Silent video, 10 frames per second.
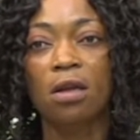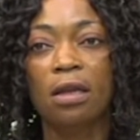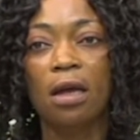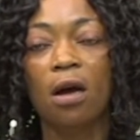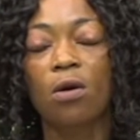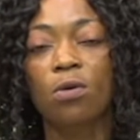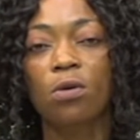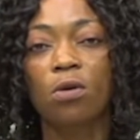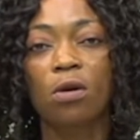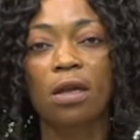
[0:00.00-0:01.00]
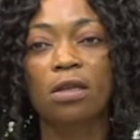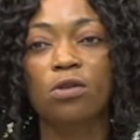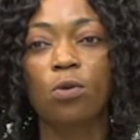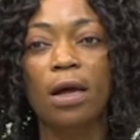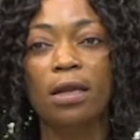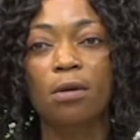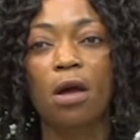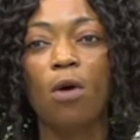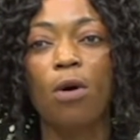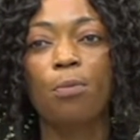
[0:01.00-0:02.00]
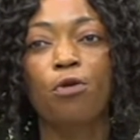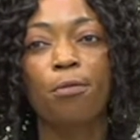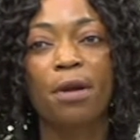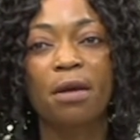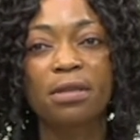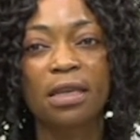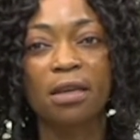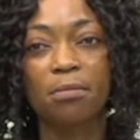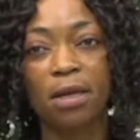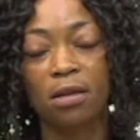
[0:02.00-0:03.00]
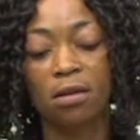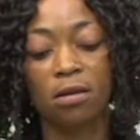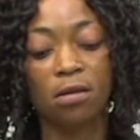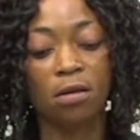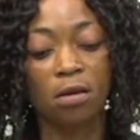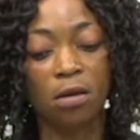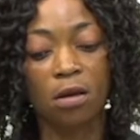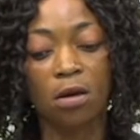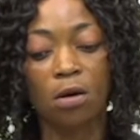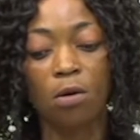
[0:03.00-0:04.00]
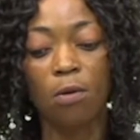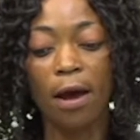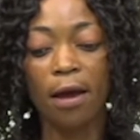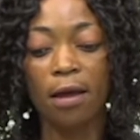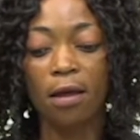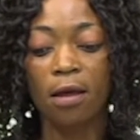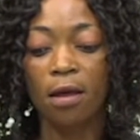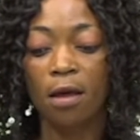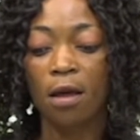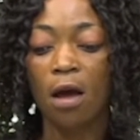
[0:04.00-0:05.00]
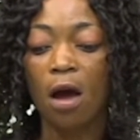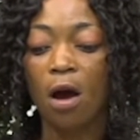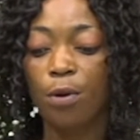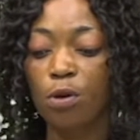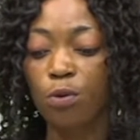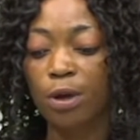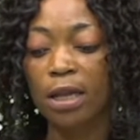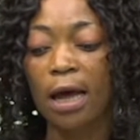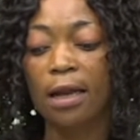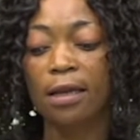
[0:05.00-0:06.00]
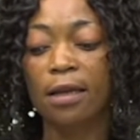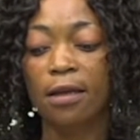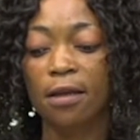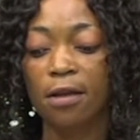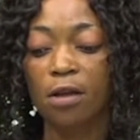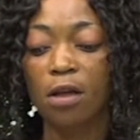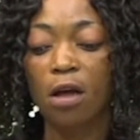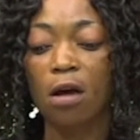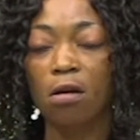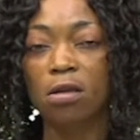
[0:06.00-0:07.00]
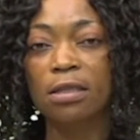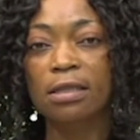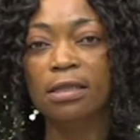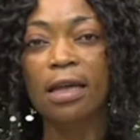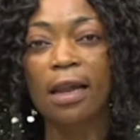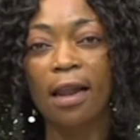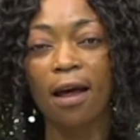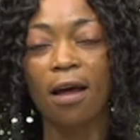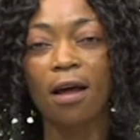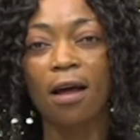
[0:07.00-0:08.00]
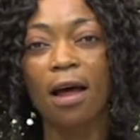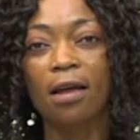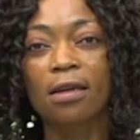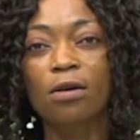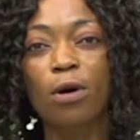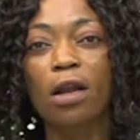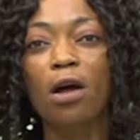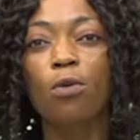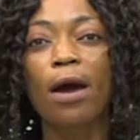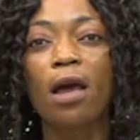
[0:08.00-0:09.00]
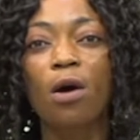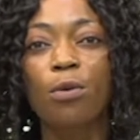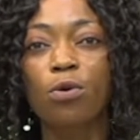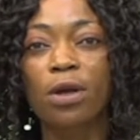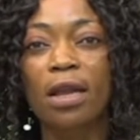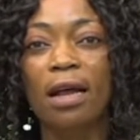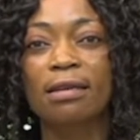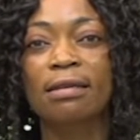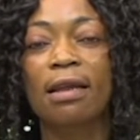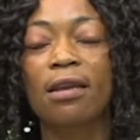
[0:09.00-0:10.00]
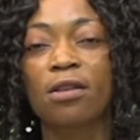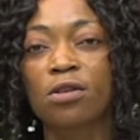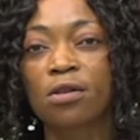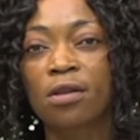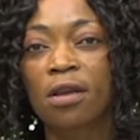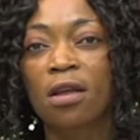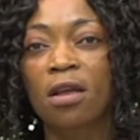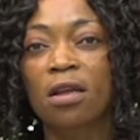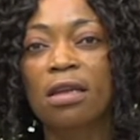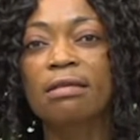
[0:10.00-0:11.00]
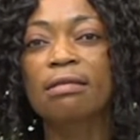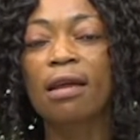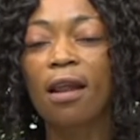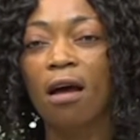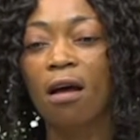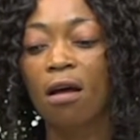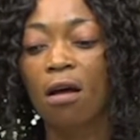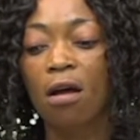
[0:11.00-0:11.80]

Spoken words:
Now, let's look at our problem statement. Why are we looking at the seller? Why are we looking at selling the seller?